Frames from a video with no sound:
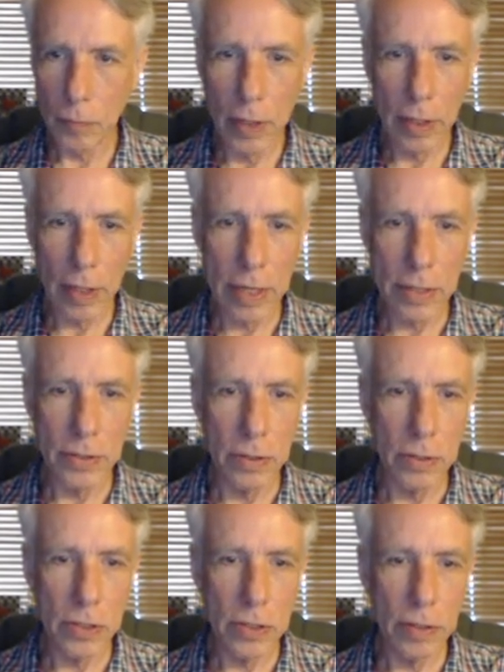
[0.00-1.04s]

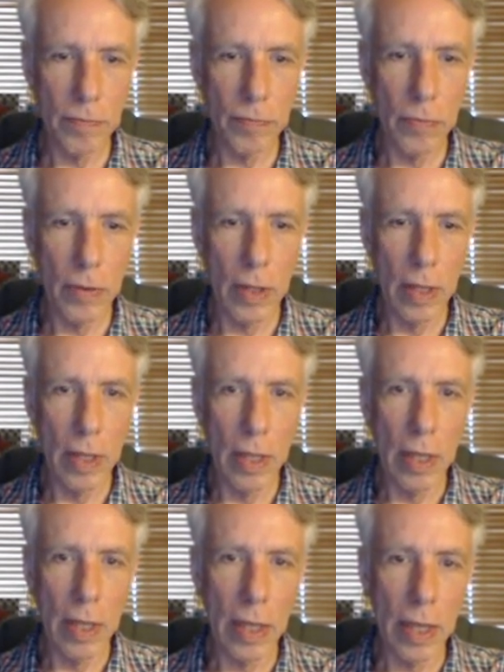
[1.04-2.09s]
castles,
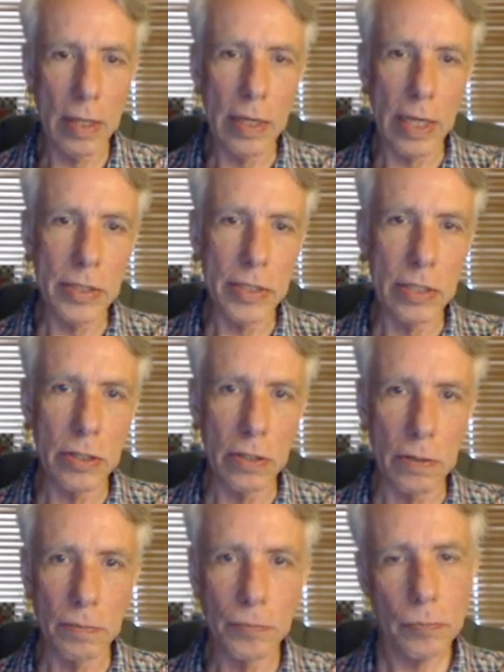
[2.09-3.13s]
and knight
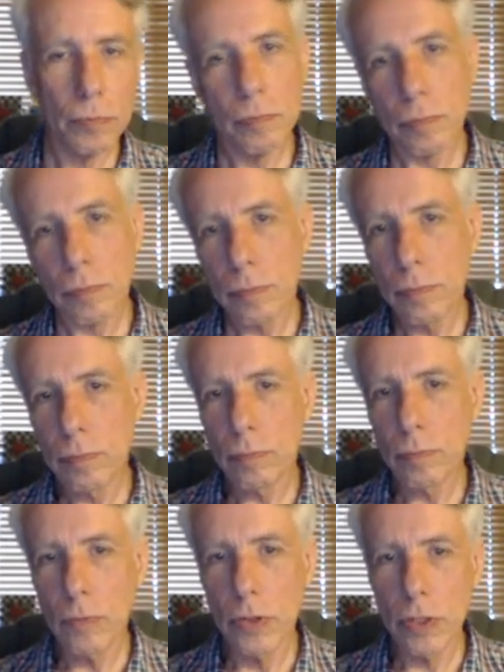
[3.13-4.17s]
c2.
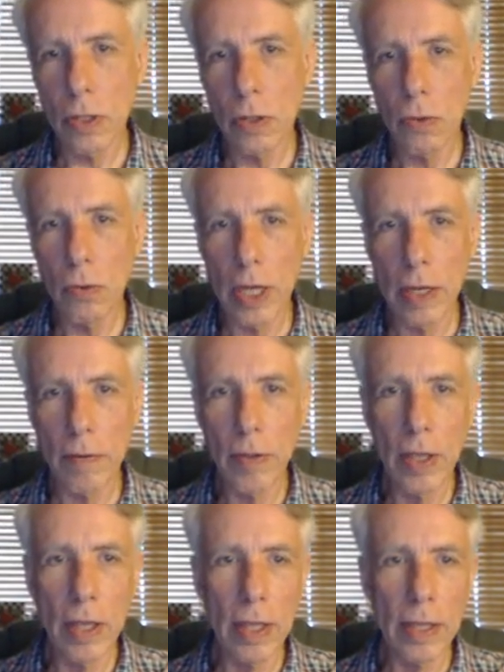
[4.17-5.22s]
So uh,
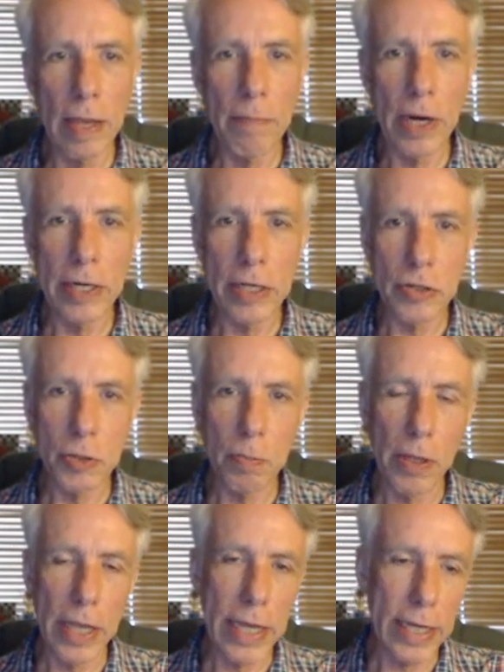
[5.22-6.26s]
Lombardy is
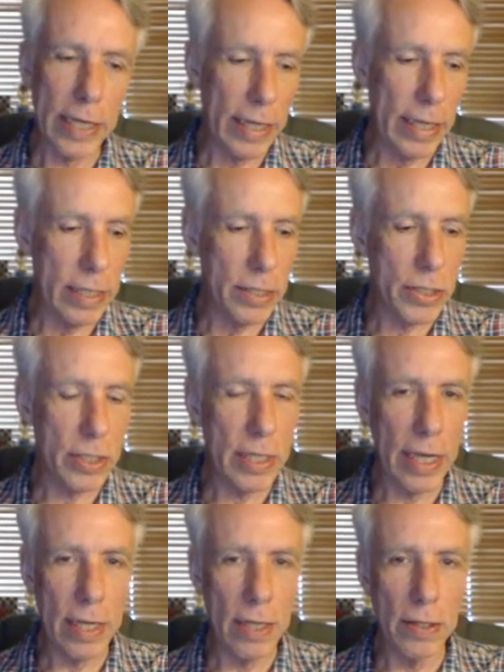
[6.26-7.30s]
playing in a
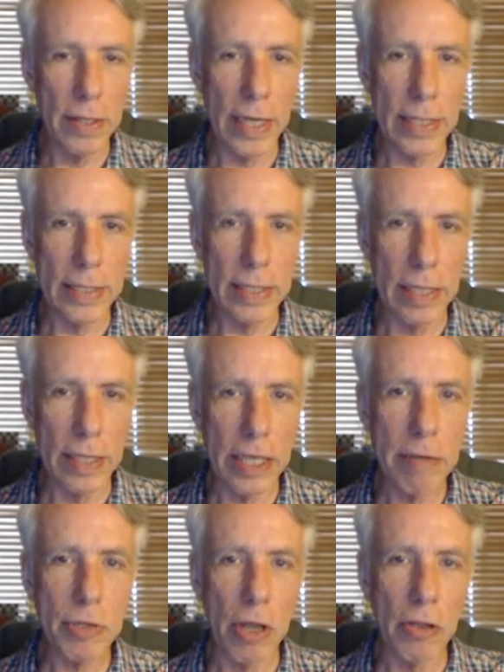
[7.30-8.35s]
style that uh,
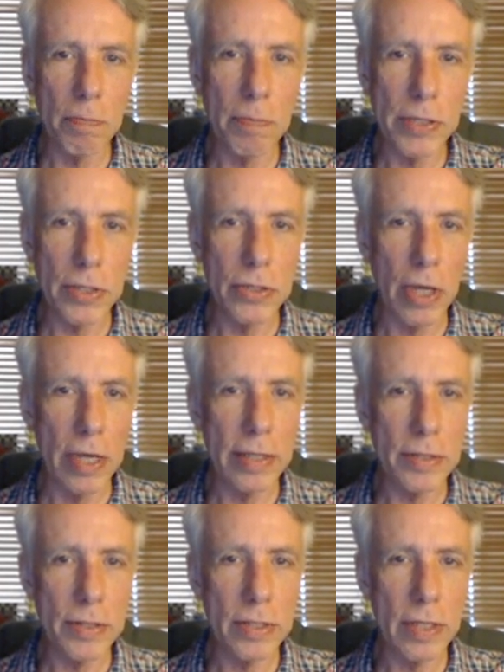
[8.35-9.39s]
keeps all the pieces on.
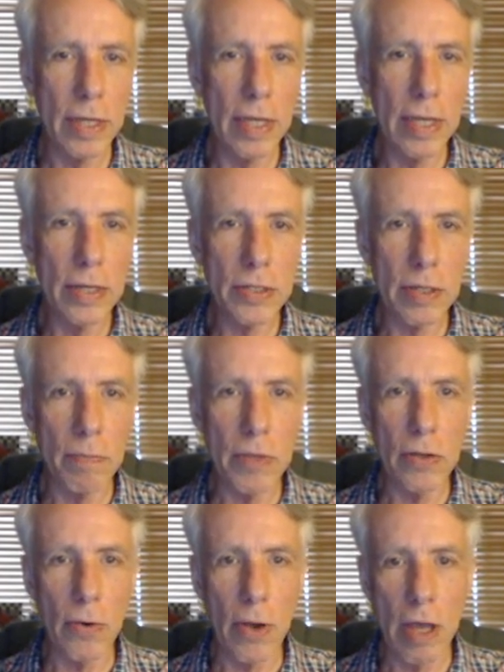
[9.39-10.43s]
That's
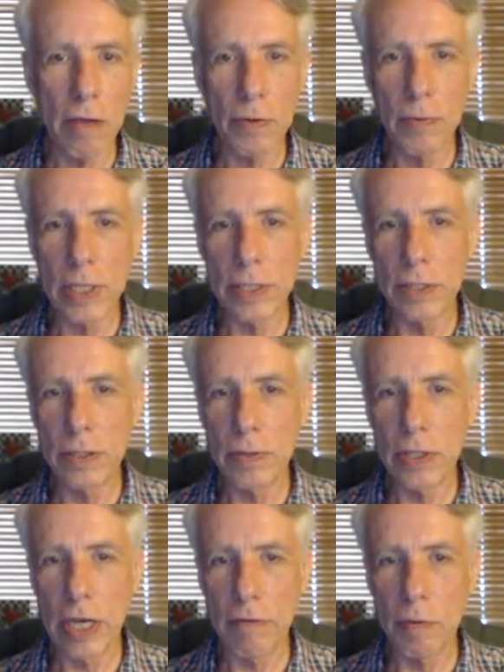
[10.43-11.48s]
something you often want to do
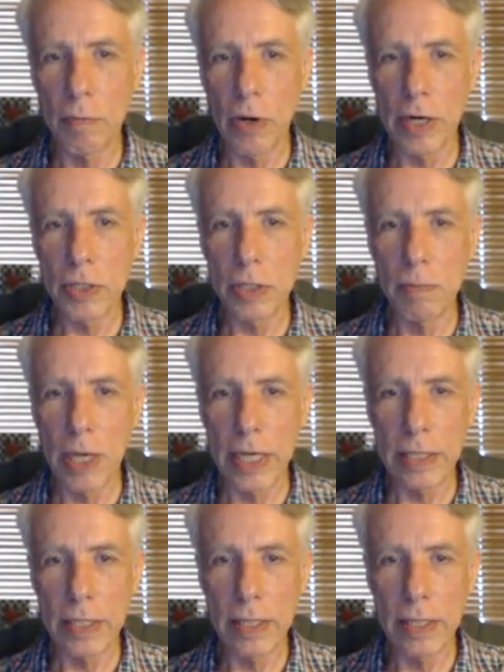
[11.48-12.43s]
when you have the Maroczy bind.